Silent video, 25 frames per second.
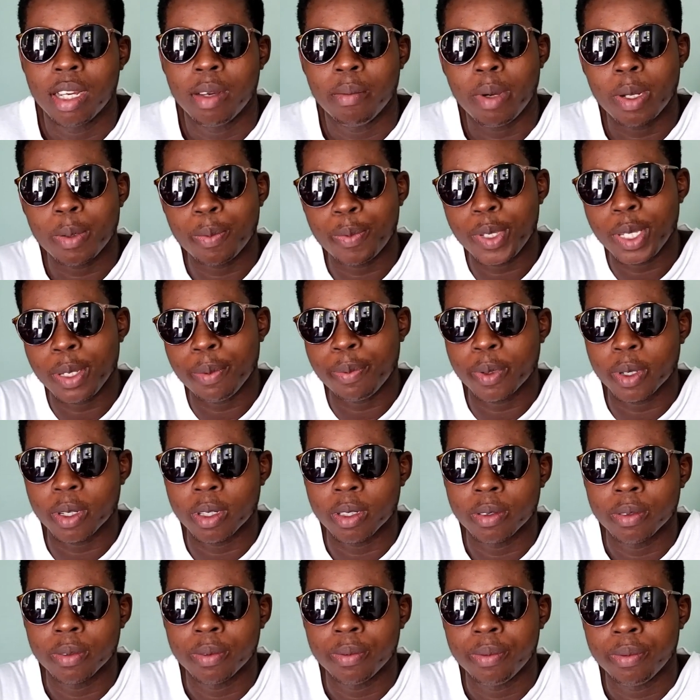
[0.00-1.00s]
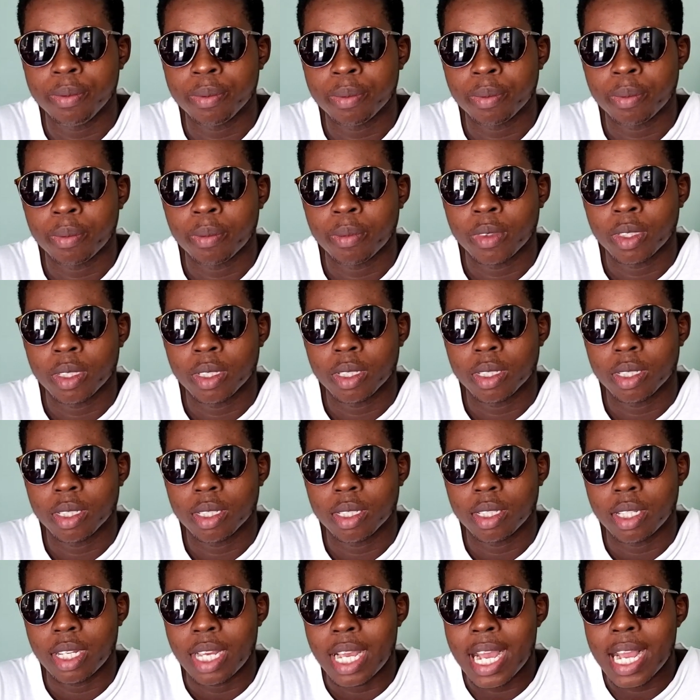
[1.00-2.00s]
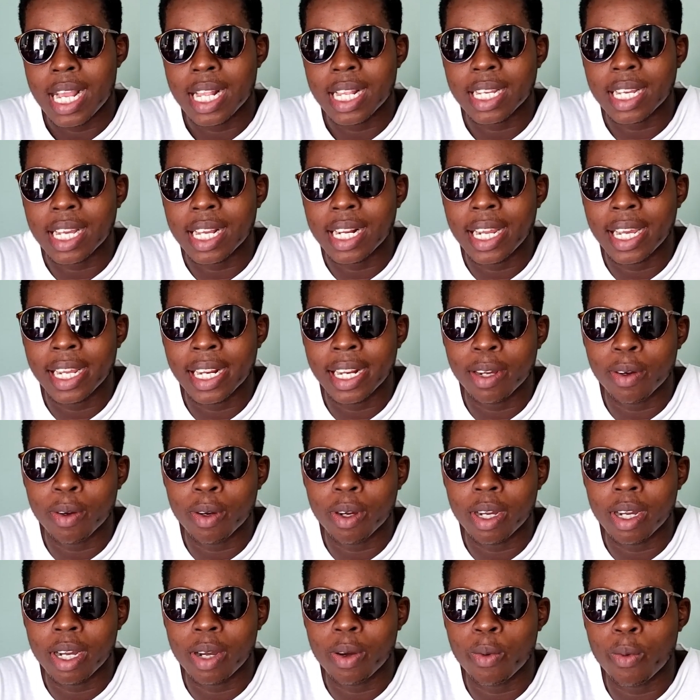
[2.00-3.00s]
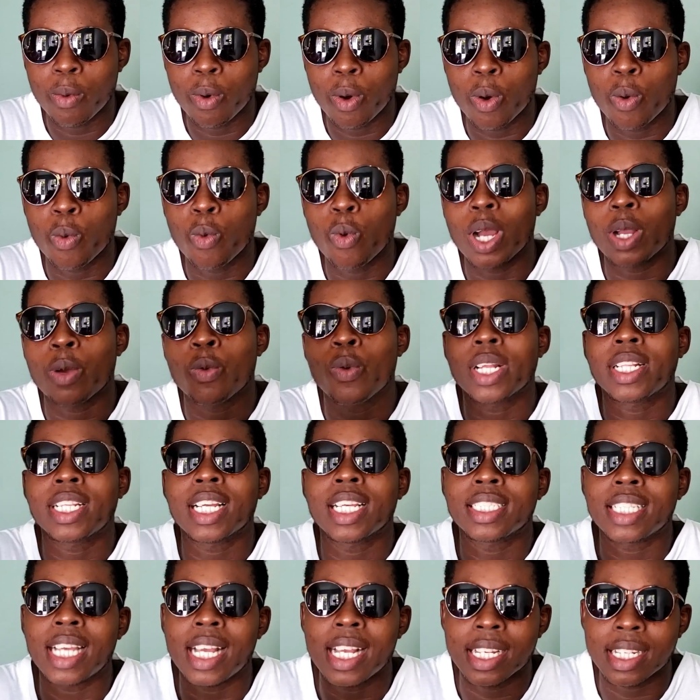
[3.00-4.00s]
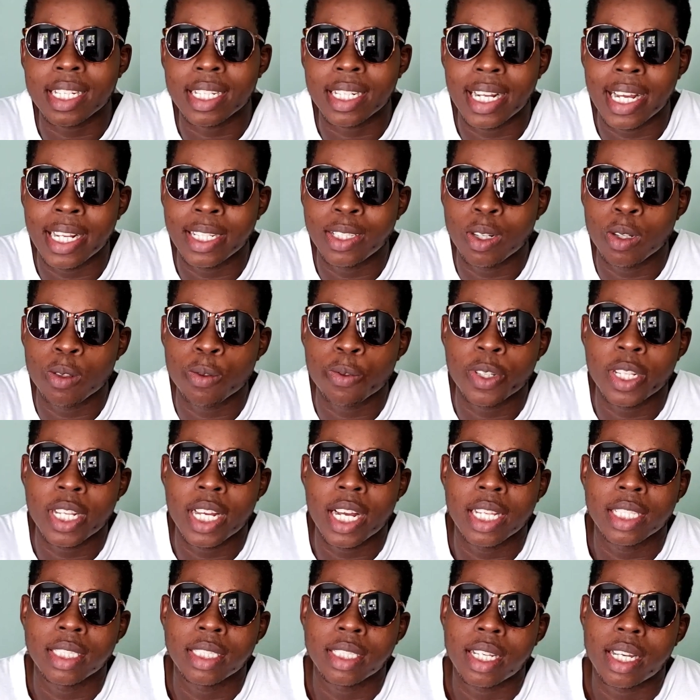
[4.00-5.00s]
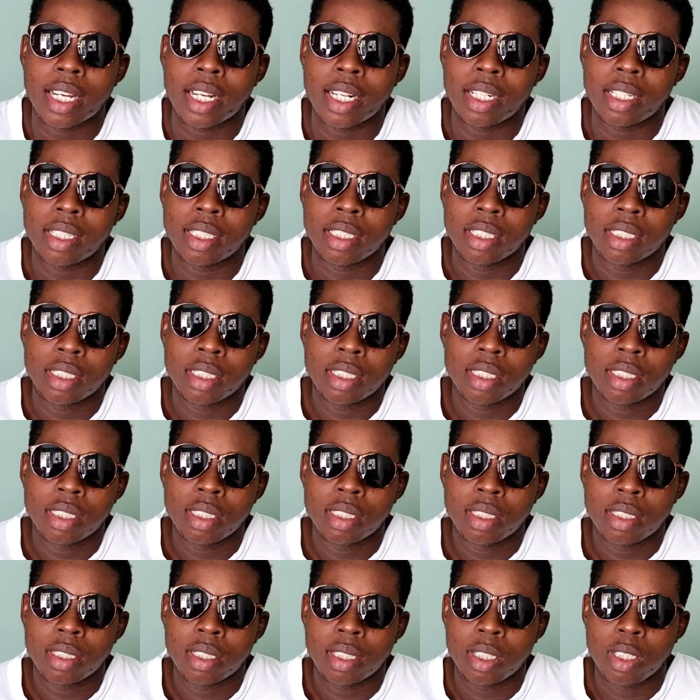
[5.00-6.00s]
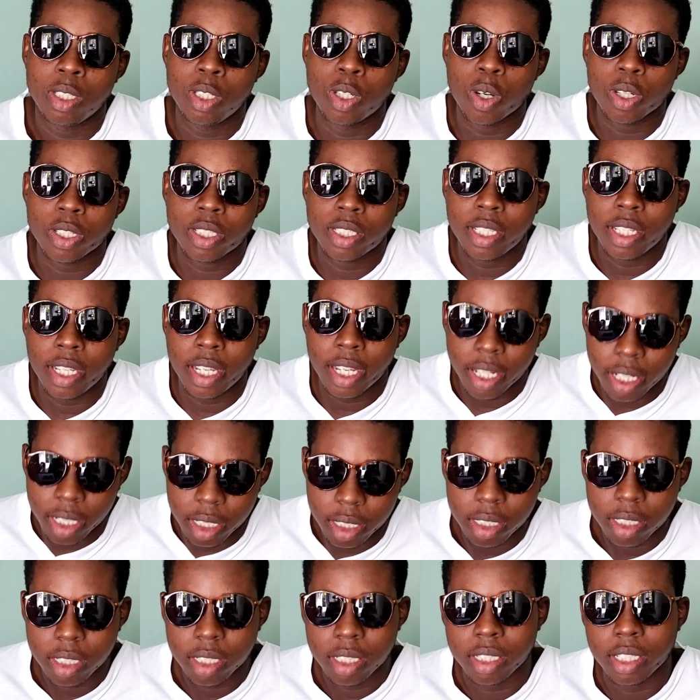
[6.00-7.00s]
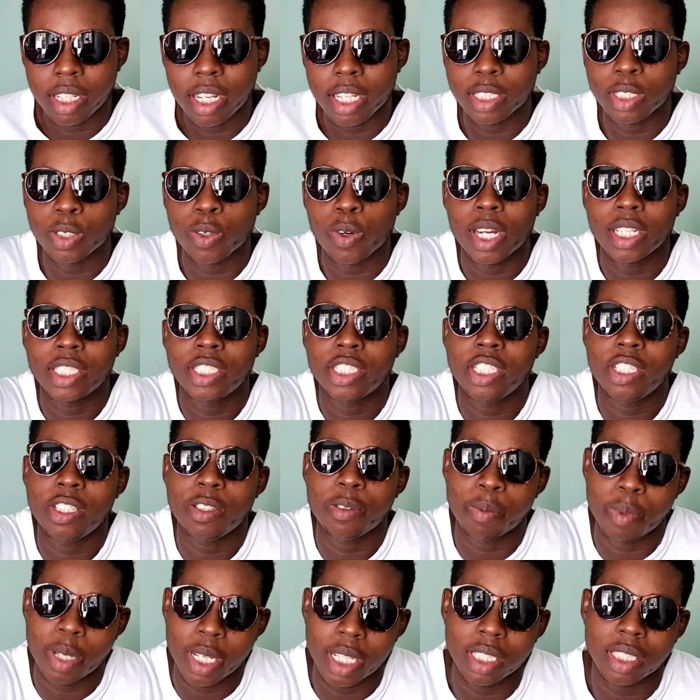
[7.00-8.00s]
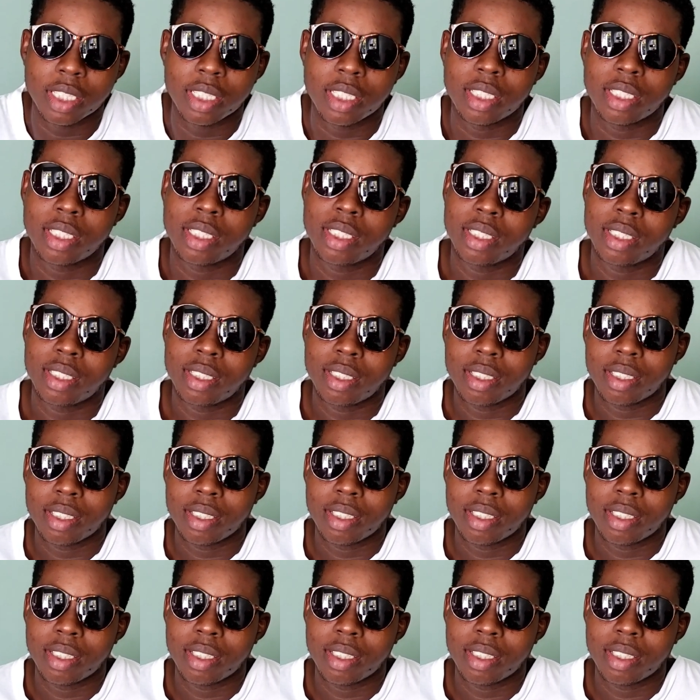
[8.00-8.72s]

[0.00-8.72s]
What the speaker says: But people, Alkaline, what has Alkaline done for dancehall? Nothing. There's no achievements.